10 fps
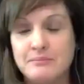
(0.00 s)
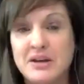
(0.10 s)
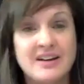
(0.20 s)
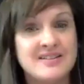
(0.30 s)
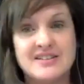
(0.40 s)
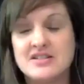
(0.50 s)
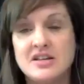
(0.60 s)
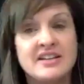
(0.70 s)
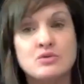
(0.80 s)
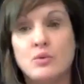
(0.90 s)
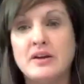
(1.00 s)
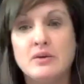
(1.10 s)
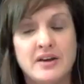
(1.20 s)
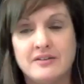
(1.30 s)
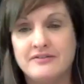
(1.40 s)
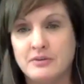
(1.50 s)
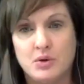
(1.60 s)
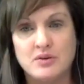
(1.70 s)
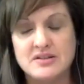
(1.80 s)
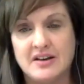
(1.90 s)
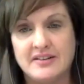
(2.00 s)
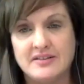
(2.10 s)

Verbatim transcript: because it's win-win for both sides.